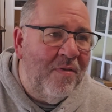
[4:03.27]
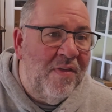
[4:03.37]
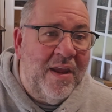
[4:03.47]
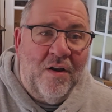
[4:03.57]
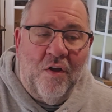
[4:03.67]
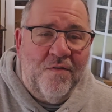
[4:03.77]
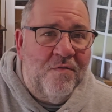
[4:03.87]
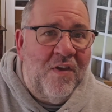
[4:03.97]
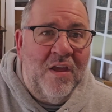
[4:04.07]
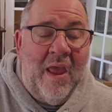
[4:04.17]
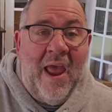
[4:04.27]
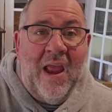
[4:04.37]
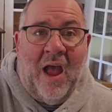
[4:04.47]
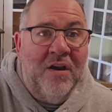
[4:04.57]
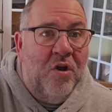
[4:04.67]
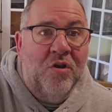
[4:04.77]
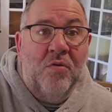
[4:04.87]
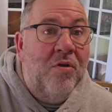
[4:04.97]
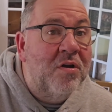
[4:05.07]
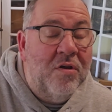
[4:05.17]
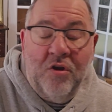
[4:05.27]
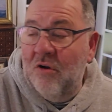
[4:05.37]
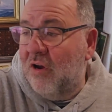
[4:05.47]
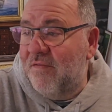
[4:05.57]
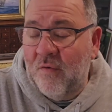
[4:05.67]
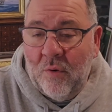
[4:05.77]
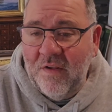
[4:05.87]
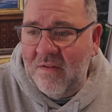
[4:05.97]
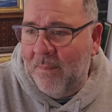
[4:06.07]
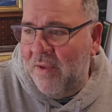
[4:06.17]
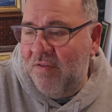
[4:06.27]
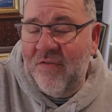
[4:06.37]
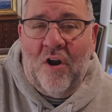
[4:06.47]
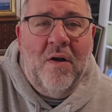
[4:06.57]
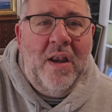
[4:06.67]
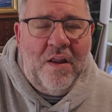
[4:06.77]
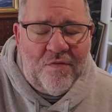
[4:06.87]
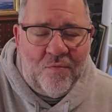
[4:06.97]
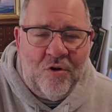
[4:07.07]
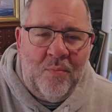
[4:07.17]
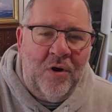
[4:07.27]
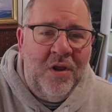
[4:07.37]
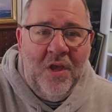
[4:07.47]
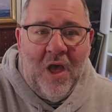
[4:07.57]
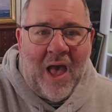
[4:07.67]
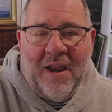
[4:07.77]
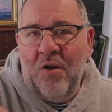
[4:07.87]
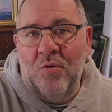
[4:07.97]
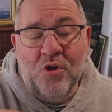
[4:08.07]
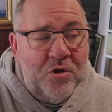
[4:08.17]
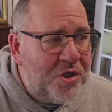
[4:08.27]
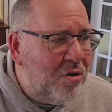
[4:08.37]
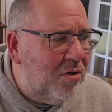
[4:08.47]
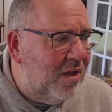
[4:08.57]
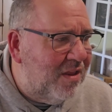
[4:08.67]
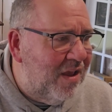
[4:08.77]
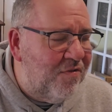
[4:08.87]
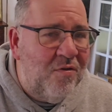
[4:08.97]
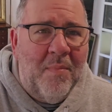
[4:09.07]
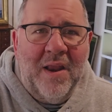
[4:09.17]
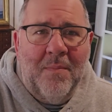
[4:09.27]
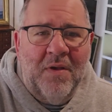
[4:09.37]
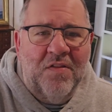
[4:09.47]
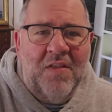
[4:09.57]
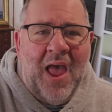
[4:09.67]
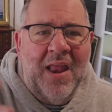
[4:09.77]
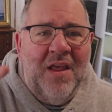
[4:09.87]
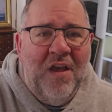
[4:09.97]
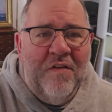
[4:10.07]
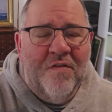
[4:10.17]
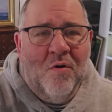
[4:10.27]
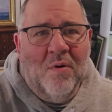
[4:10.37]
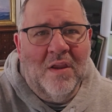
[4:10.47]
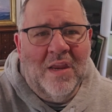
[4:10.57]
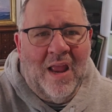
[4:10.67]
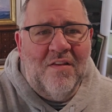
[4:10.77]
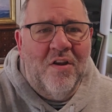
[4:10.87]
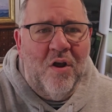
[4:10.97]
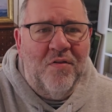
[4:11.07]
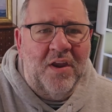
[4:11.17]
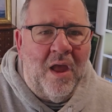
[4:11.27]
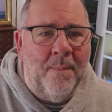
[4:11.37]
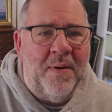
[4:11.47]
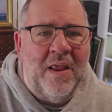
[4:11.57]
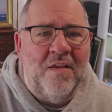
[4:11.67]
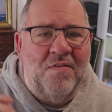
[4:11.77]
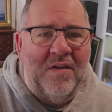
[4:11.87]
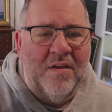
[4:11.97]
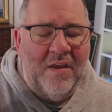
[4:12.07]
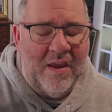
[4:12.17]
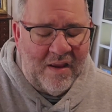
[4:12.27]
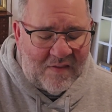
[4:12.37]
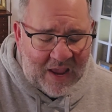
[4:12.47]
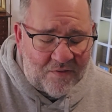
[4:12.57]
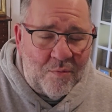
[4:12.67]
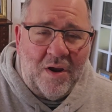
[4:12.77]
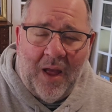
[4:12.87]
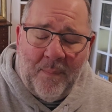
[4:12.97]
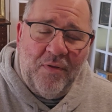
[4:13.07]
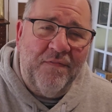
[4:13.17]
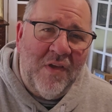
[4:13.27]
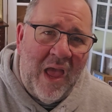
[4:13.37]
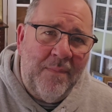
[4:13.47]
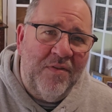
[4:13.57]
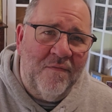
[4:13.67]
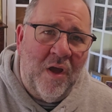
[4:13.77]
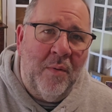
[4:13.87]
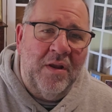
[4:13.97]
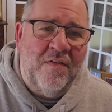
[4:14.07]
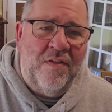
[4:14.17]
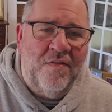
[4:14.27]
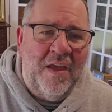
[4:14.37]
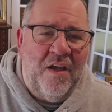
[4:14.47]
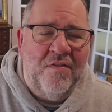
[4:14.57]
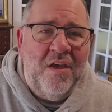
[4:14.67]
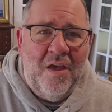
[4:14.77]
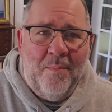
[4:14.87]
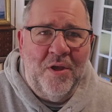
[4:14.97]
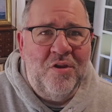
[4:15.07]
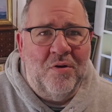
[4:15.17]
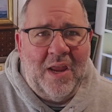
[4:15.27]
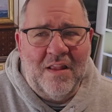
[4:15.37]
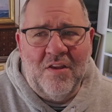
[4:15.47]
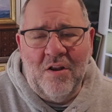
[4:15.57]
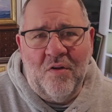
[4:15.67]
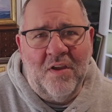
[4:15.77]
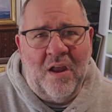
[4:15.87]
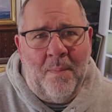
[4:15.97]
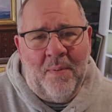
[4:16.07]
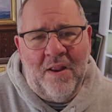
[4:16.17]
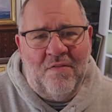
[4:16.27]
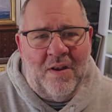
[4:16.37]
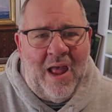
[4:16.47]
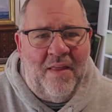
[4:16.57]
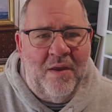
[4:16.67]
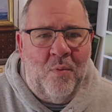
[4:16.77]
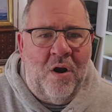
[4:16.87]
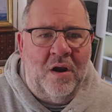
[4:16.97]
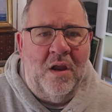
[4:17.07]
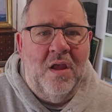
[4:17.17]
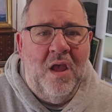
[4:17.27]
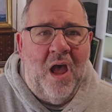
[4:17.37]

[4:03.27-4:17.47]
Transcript: They can also tell you, hey, I know you're looking for oyster plates. They're in this room, or I know you should look at this. You might have missed that. So get to know the companies. It takes you a couple of times of going to the sales, but you'll get to know the companies and how they work.